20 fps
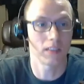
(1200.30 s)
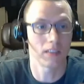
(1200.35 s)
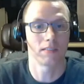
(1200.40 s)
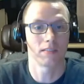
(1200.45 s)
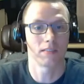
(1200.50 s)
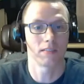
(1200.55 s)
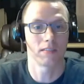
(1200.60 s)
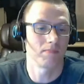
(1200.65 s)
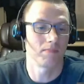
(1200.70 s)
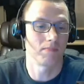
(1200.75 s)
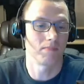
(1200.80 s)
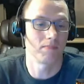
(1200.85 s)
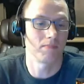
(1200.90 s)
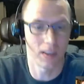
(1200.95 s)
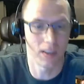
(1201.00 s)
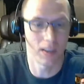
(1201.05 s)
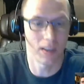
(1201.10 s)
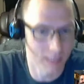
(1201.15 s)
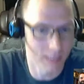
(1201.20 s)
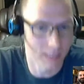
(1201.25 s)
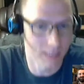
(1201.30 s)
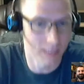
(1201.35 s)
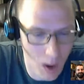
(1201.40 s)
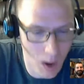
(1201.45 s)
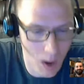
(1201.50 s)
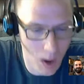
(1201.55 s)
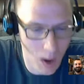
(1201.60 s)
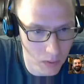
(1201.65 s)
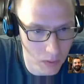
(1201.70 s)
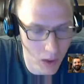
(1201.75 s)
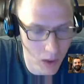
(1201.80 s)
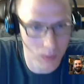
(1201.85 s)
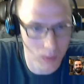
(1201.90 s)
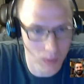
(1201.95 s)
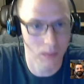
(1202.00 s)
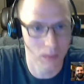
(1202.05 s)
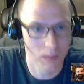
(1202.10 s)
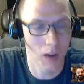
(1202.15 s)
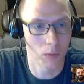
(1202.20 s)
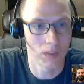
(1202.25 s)
that I
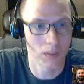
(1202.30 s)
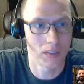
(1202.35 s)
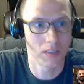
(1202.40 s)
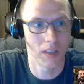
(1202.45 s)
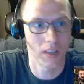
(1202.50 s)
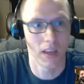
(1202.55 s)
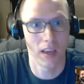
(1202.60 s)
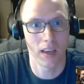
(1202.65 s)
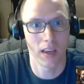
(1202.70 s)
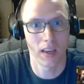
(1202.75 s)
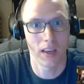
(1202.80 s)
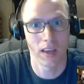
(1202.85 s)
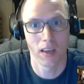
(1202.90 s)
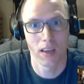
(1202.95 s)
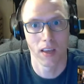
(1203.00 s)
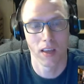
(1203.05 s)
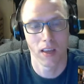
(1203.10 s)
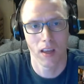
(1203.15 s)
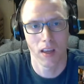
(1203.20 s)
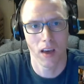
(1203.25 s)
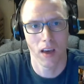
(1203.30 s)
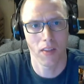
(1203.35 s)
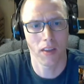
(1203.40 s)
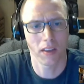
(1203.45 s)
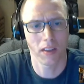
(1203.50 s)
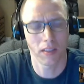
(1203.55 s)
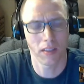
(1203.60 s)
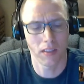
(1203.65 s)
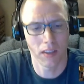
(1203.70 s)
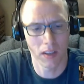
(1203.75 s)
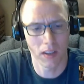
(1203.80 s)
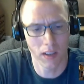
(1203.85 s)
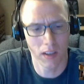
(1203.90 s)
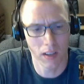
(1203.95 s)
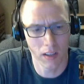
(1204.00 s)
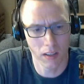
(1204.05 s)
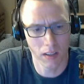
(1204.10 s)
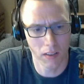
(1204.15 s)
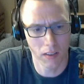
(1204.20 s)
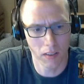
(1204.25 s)
would say. I think
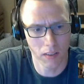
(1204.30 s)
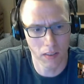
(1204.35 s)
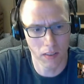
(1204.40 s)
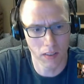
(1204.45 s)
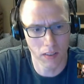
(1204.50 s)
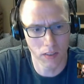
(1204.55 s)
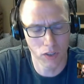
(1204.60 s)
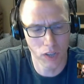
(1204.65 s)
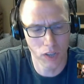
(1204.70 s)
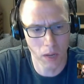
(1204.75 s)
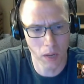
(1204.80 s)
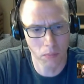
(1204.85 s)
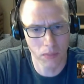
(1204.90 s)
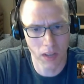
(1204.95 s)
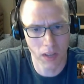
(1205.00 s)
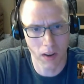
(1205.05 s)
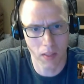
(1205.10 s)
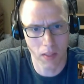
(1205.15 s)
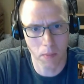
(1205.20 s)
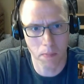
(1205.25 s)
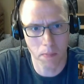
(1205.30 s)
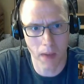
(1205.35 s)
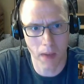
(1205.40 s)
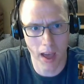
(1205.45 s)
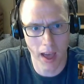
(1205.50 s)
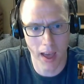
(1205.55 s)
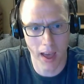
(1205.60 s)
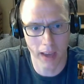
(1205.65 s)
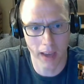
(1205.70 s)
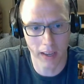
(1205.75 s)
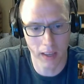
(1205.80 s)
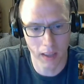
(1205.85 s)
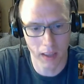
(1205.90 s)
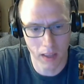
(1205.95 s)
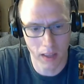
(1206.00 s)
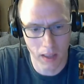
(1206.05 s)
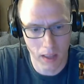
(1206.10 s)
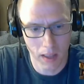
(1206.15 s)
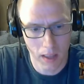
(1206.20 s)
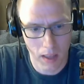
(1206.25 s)
the gems out of the bag.
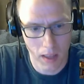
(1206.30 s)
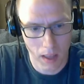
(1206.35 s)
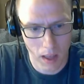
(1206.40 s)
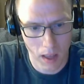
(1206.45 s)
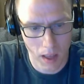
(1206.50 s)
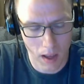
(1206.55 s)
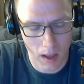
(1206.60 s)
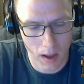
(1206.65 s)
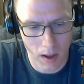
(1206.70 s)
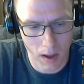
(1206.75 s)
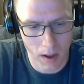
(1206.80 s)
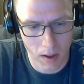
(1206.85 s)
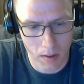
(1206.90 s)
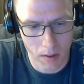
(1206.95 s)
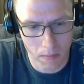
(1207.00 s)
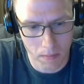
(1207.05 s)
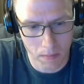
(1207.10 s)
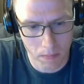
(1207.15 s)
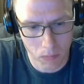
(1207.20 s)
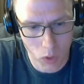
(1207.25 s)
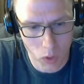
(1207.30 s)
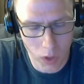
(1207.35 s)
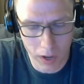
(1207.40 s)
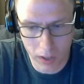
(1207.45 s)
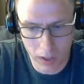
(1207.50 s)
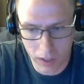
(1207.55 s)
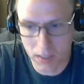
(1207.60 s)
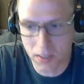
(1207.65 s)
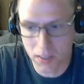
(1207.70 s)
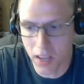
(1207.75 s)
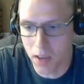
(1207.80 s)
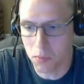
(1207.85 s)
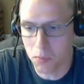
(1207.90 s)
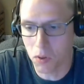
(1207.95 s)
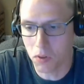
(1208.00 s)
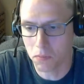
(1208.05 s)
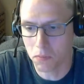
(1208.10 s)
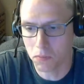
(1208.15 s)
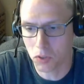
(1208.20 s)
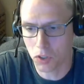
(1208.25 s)
You hear it at the table.
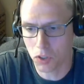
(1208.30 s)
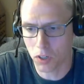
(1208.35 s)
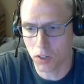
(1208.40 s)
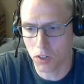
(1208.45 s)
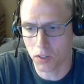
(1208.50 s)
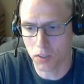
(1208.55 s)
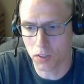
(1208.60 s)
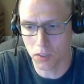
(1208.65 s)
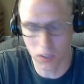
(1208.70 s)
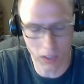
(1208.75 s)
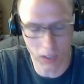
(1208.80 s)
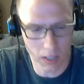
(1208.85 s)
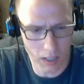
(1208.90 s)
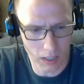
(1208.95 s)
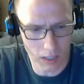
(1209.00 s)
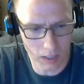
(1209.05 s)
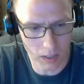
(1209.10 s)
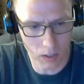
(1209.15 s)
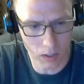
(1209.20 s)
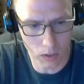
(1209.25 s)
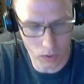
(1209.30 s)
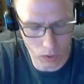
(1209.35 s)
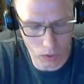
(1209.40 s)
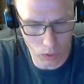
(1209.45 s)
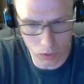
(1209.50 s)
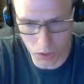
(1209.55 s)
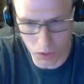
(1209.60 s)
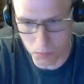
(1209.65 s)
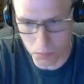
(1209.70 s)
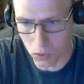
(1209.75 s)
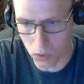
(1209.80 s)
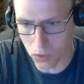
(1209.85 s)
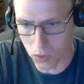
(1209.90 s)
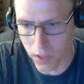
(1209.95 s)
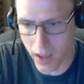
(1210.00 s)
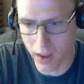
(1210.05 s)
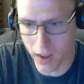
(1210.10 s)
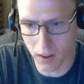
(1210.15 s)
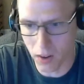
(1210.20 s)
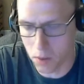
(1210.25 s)
Sure, Susie pulled out
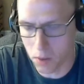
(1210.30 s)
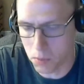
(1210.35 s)
a bunch of